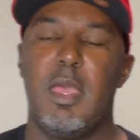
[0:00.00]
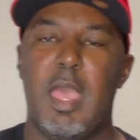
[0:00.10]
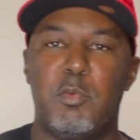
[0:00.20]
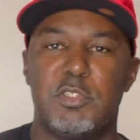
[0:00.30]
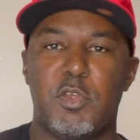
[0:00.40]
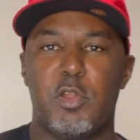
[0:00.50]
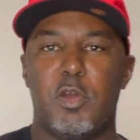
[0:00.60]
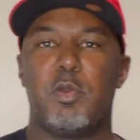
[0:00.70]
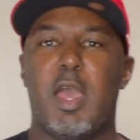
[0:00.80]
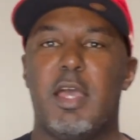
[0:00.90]
Hey, what's going
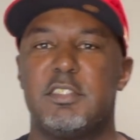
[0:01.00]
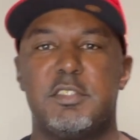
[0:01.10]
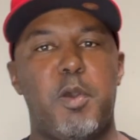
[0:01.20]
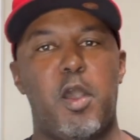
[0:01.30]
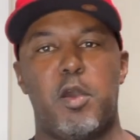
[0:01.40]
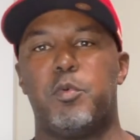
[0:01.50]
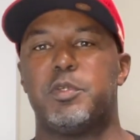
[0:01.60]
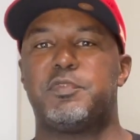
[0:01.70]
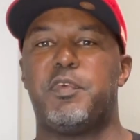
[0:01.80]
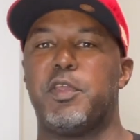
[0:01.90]
on, guys? It's Paul
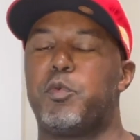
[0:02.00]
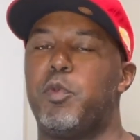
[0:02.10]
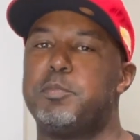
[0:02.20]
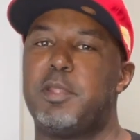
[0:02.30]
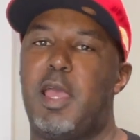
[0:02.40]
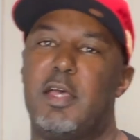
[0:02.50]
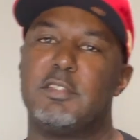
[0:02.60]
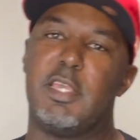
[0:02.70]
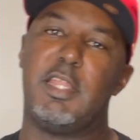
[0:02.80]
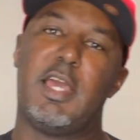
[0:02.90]
with Spheric
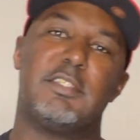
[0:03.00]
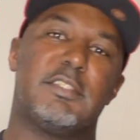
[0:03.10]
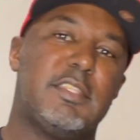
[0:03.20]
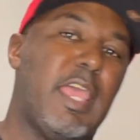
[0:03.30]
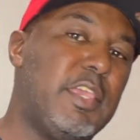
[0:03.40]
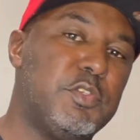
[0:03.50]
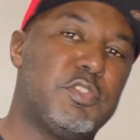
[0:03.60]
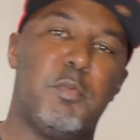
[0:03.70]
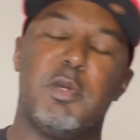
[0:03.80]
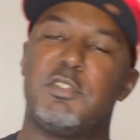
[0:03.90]
Reptiles, and I just thank you
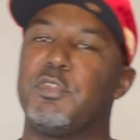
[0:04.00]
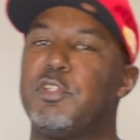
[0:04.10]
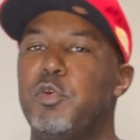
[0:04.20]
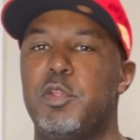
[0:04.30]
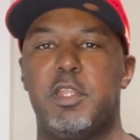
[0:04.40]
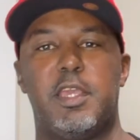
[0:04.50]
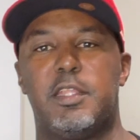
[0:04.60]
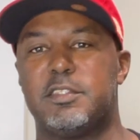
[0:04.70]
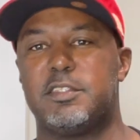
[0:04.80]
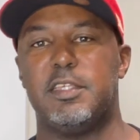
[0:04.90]
so much for tuning in
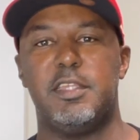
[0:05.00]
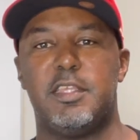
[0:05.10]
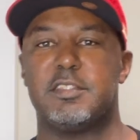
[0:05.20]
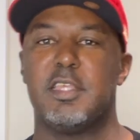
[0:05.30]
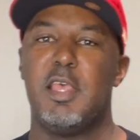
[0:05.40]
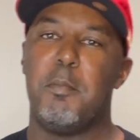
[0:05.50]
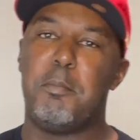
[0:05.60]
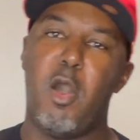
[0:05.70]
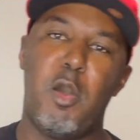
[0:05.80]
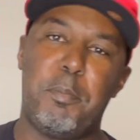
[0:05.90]
to see this
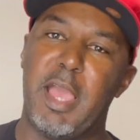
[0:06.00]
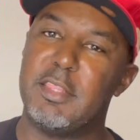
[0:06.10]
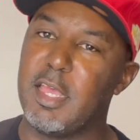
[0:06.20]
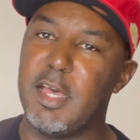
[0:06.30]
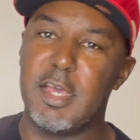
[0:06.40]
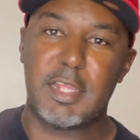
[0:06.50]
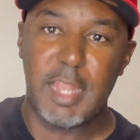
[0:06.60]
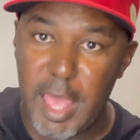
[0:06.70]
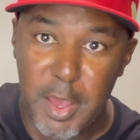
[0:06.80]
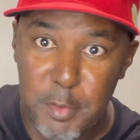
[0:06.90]
ball python
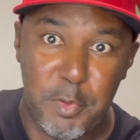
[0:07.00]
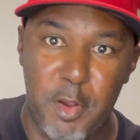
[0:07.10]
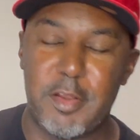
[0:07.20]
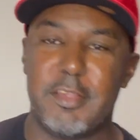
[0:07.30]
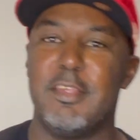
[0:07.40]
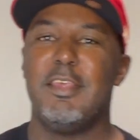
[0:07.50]
clown party.